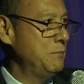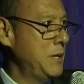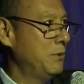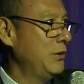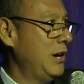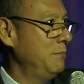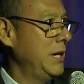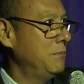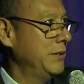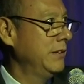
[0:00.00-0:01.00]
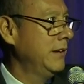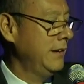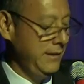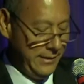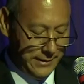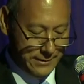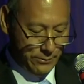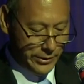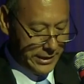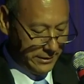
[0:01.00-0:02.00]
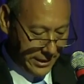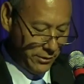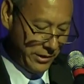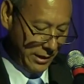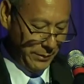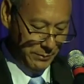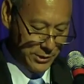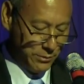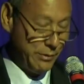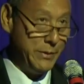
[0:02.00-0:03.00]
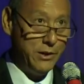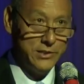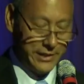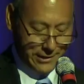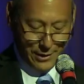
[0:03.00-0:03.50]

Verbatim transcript: when people call me up and, well, they, they don't call me Mr. Ramirez,